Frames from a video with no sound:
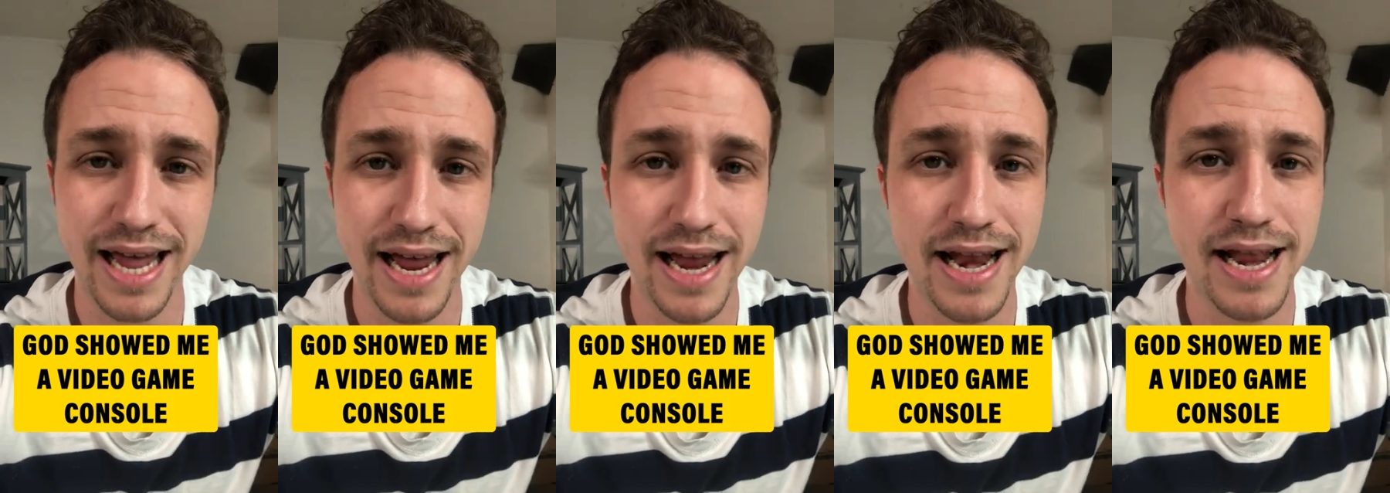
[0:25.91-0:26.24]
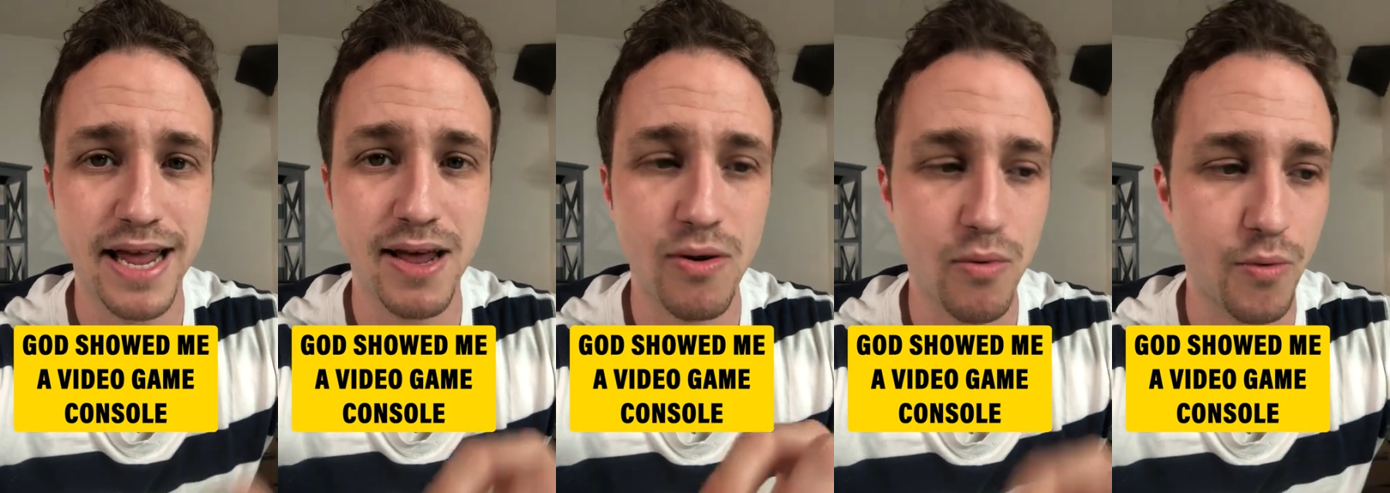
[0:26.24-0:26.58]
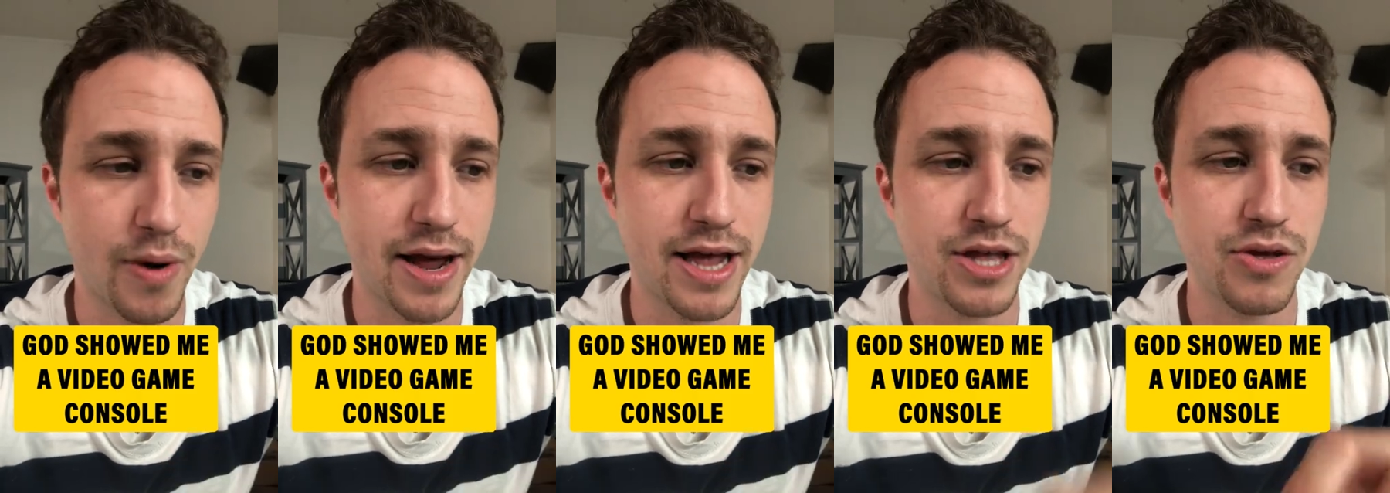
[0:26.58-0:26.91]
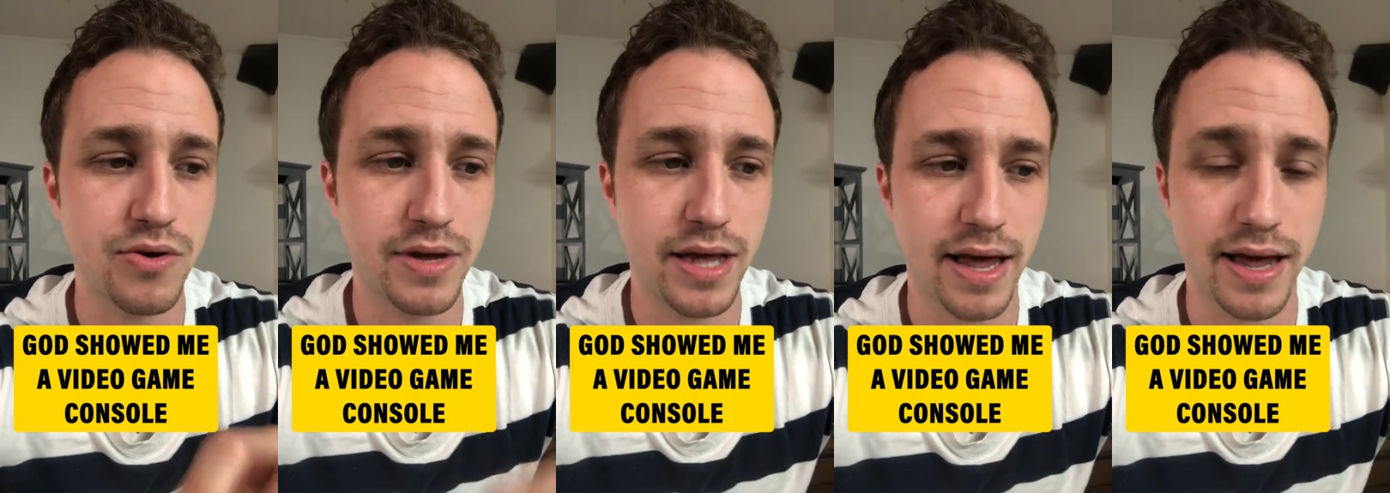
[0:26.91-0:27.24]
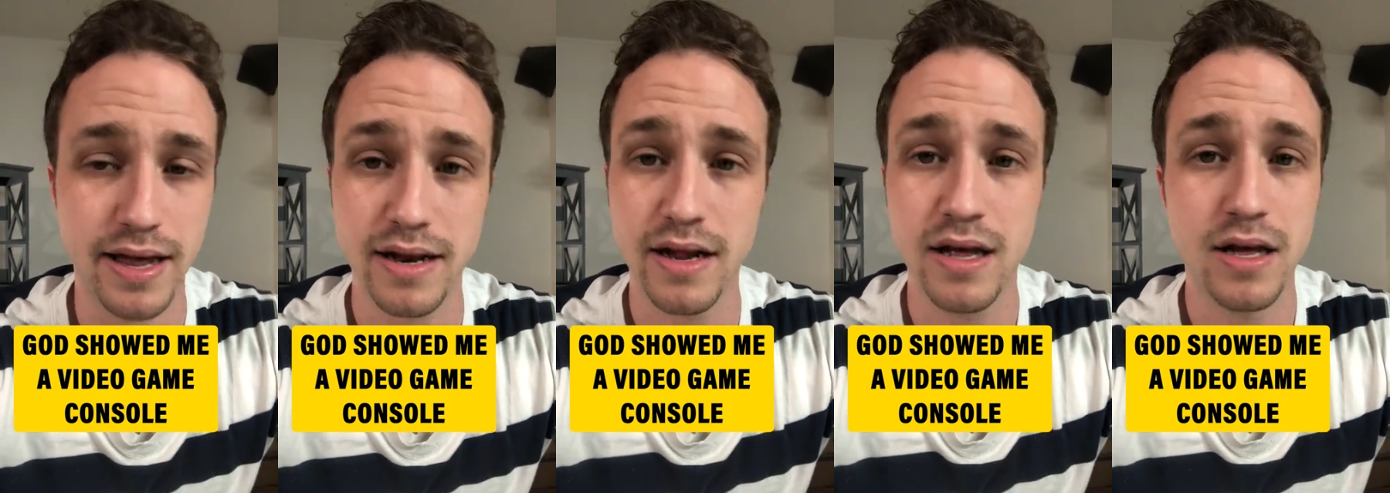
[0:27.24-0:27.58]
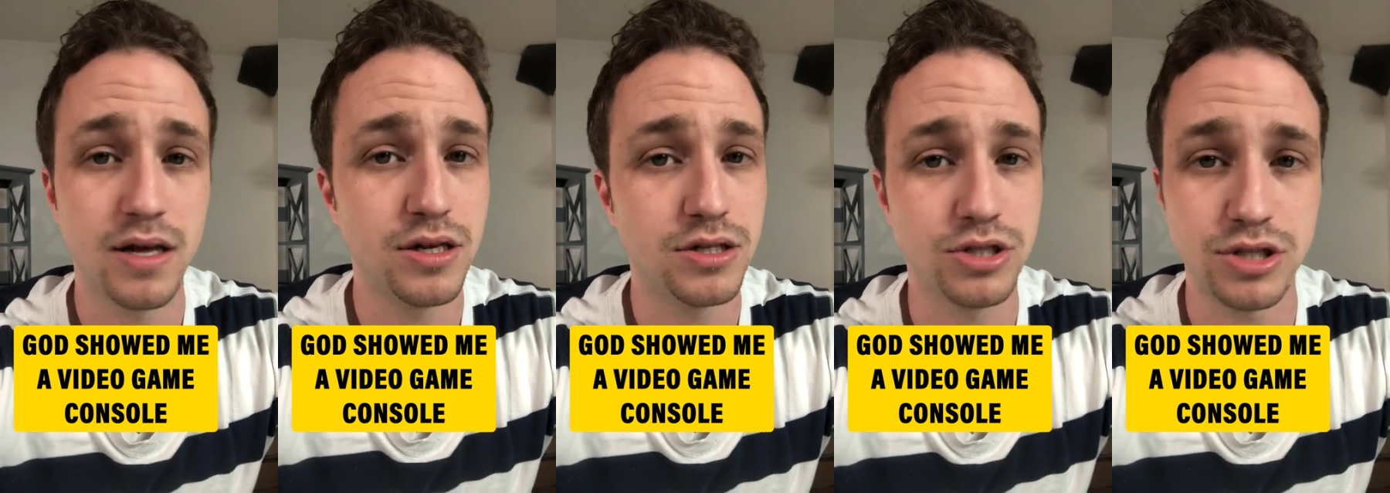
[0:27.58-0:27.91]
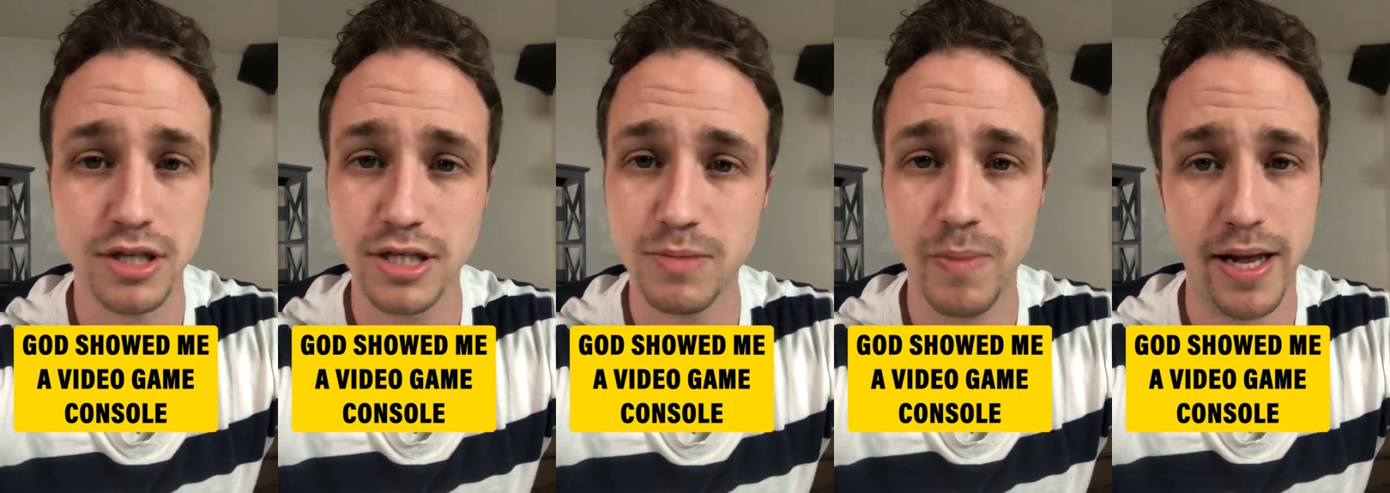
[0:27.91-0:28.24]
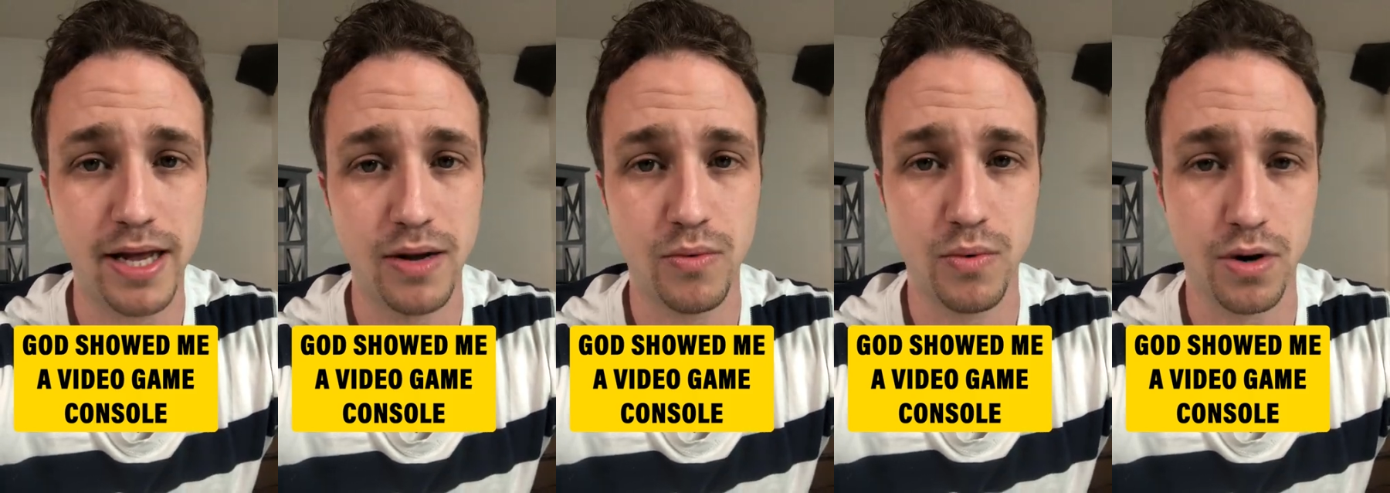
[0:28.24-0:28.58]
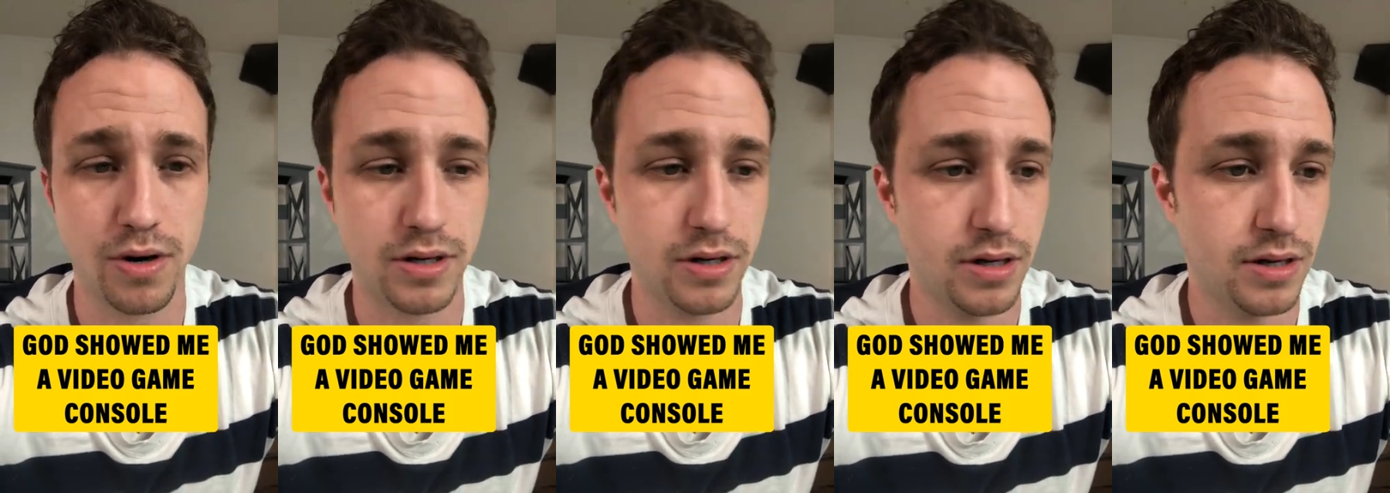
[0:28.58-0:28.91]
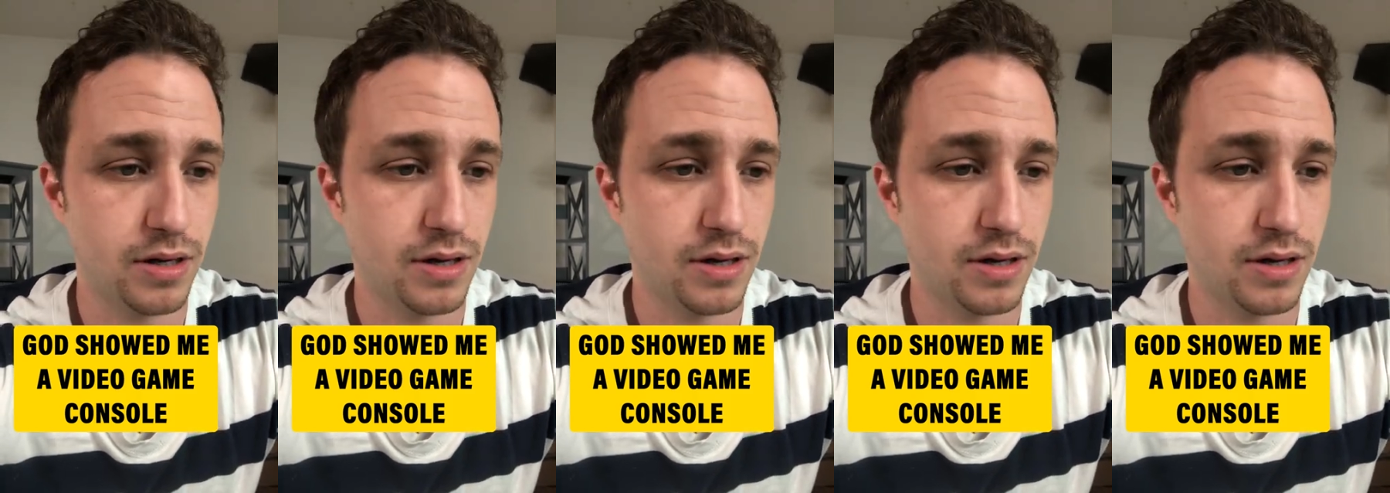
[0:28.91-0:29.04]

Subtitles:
any way you can. Just make it work.